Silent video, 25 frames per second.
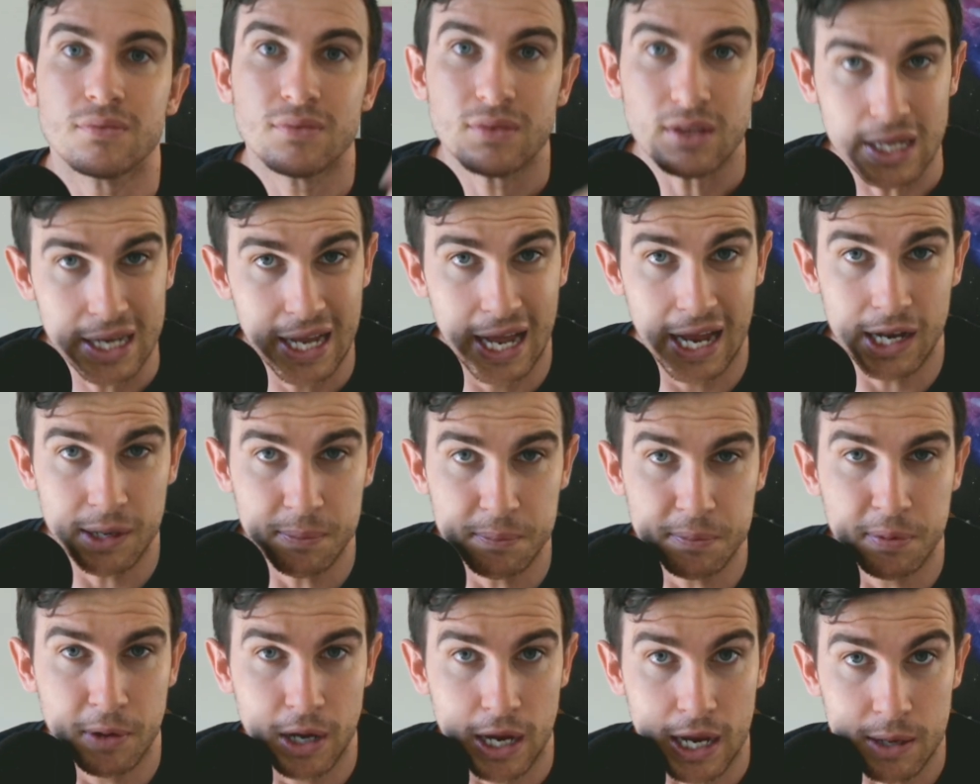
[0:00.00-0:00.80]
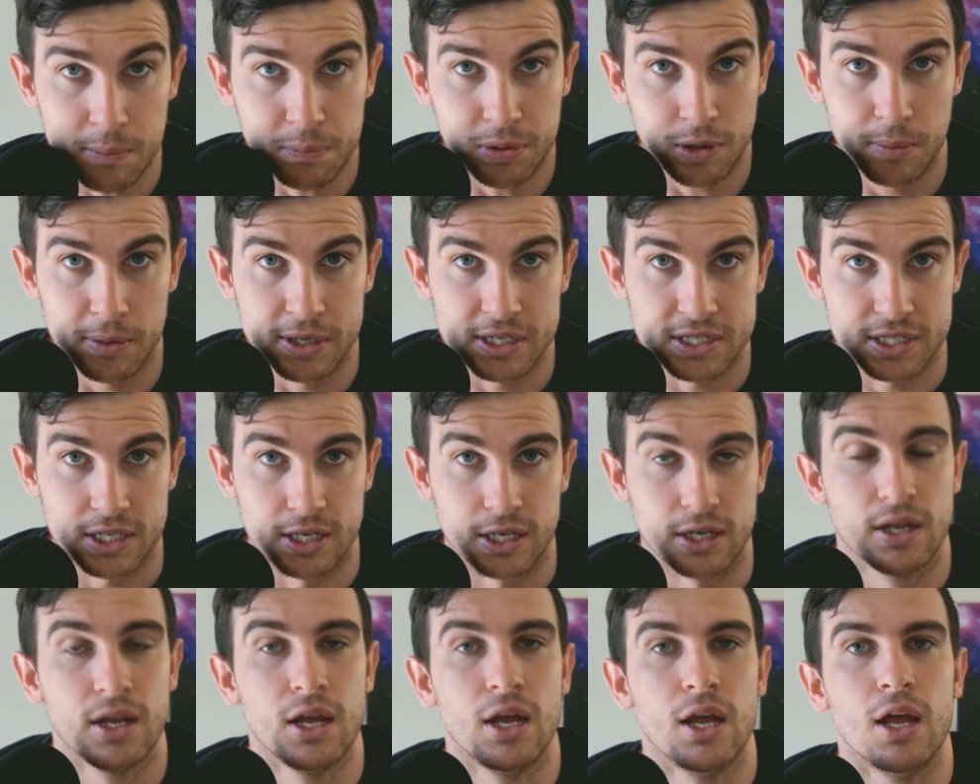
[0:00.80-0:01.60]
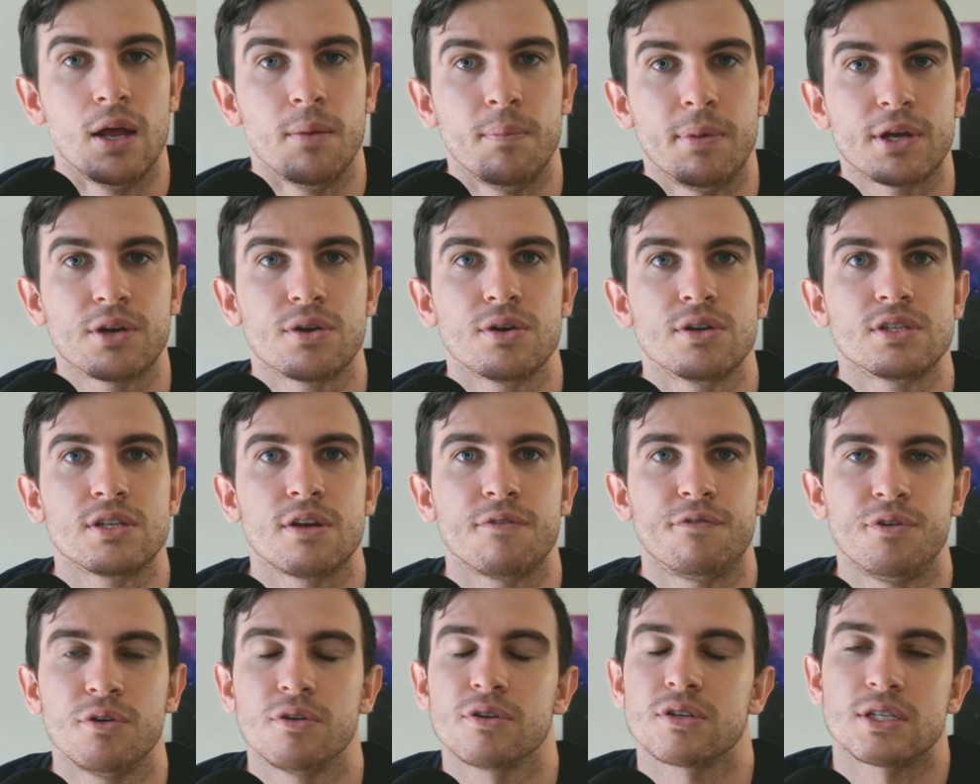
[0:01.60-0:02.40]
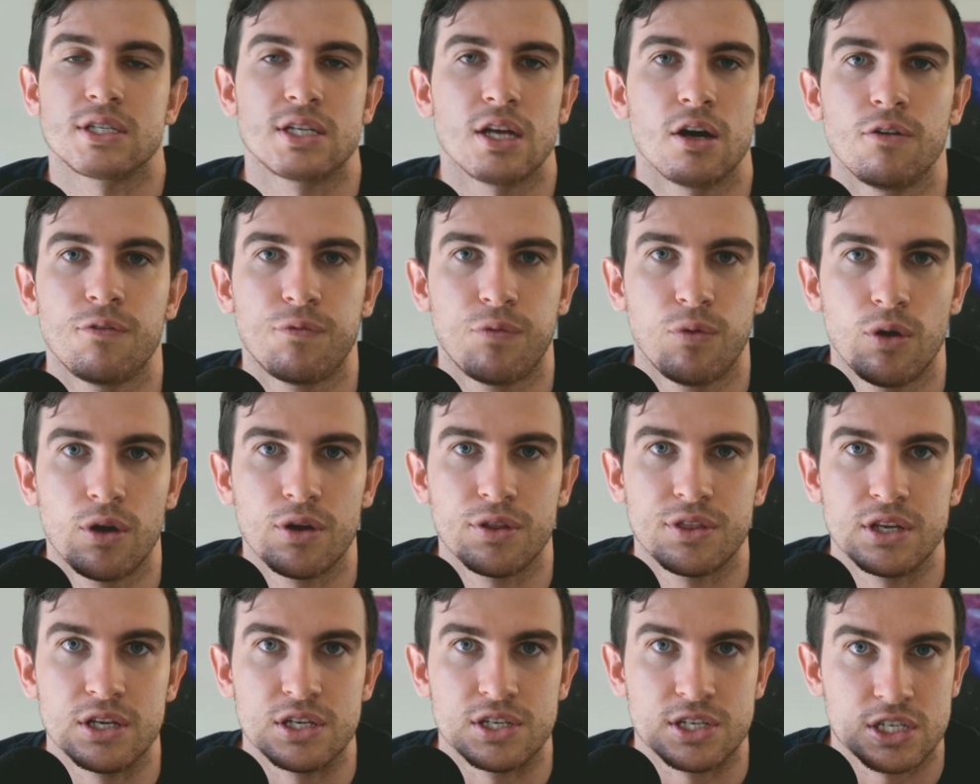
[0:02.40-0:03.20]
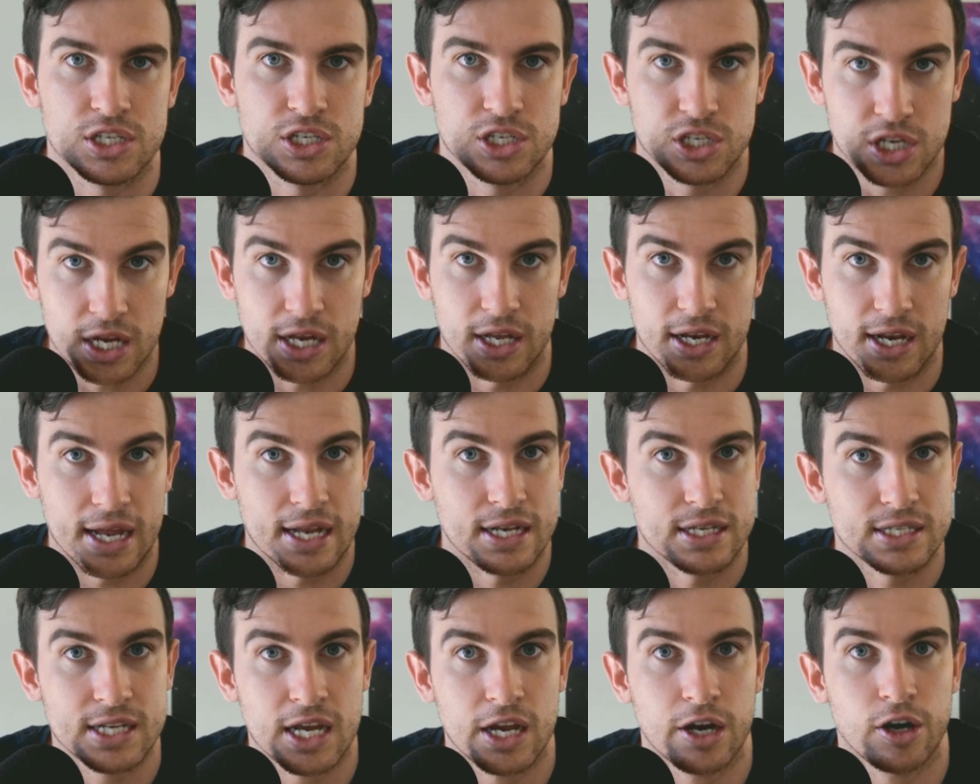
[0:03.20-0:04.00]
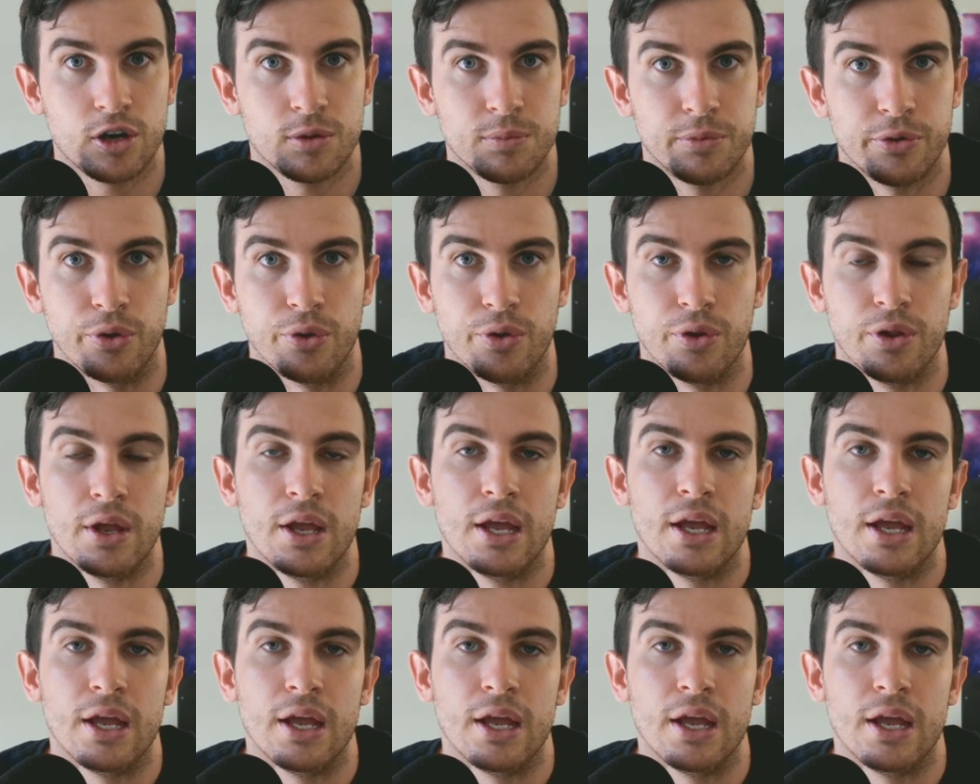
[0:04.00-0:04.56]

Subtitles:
and implement it. Because if your self-worth is shit and terrible,